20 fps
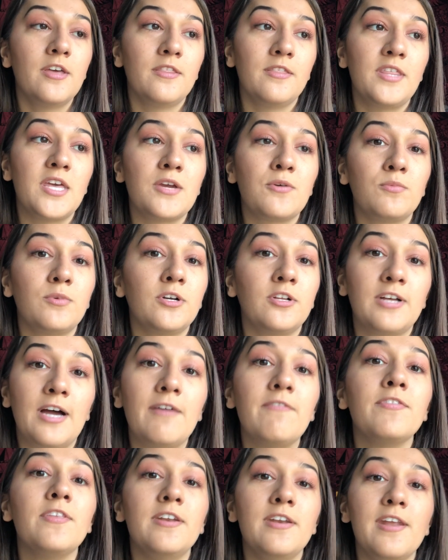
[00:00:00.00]
they will
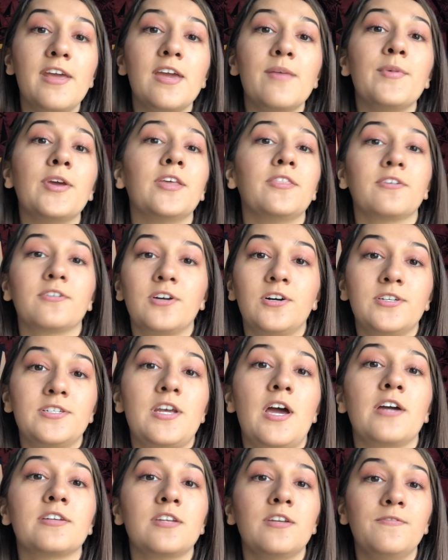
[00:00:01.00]
have the name and the
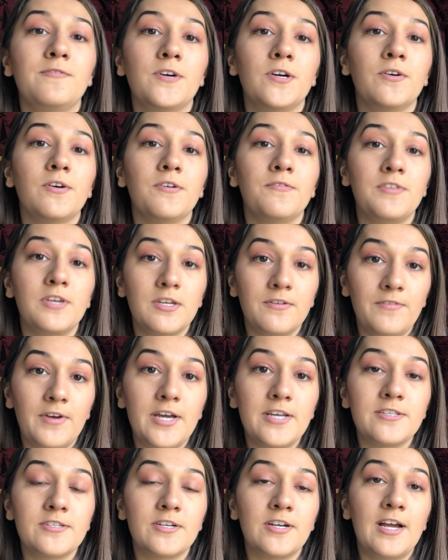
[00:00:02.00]
contact info of the
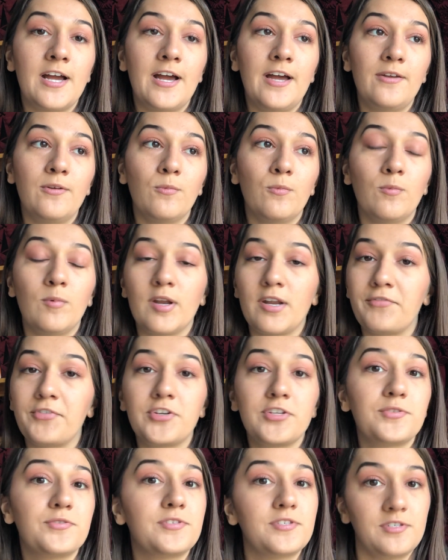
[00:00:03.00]
advisor at whatever
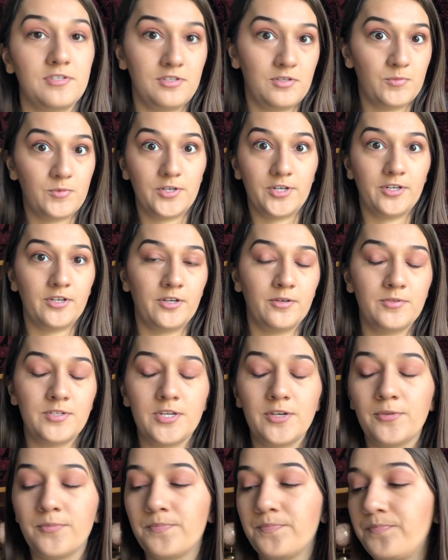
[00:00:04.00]
UC you want to go
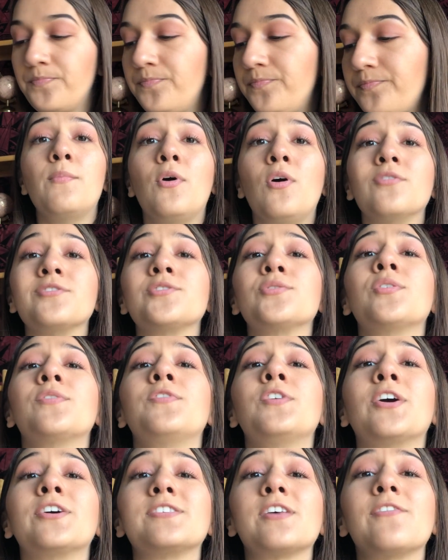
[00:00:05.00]
to. Also, if
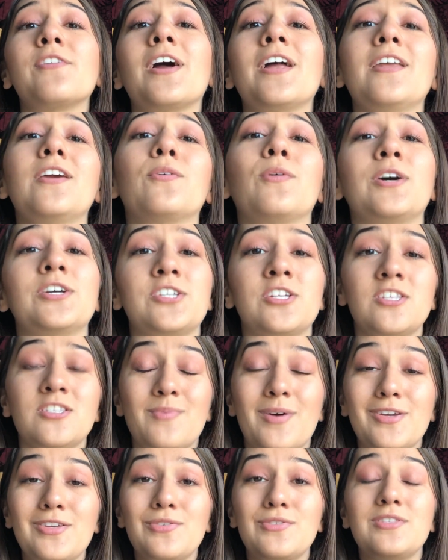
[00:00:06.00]
you guys have any questions
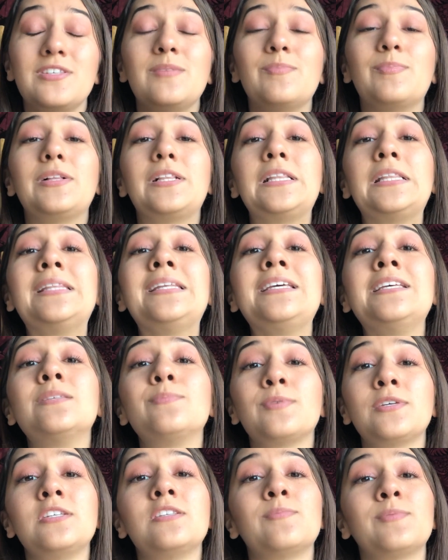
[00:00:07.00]
about UC, please,
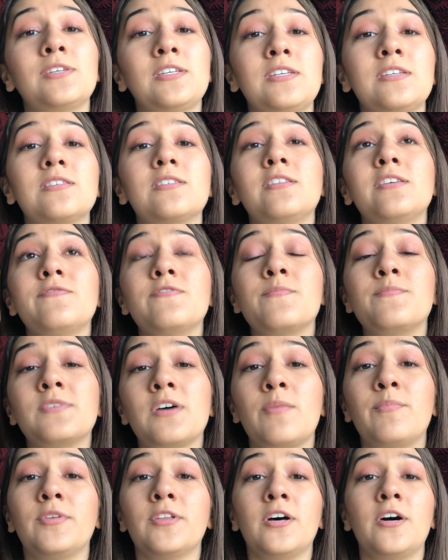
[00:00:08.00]
please, please leave them
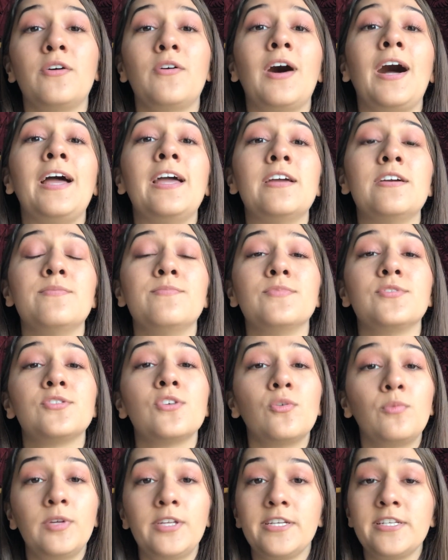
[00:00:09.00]
down below. I am
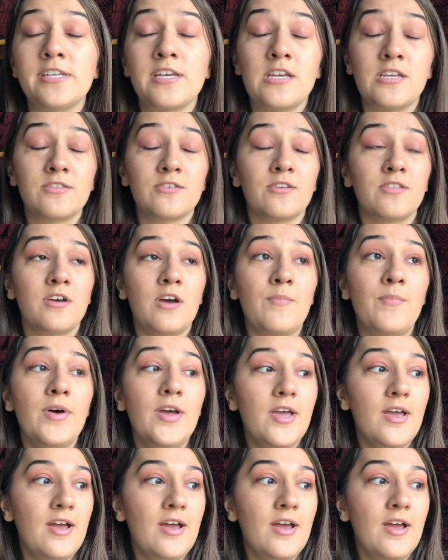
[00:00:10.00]
so willing to answer them.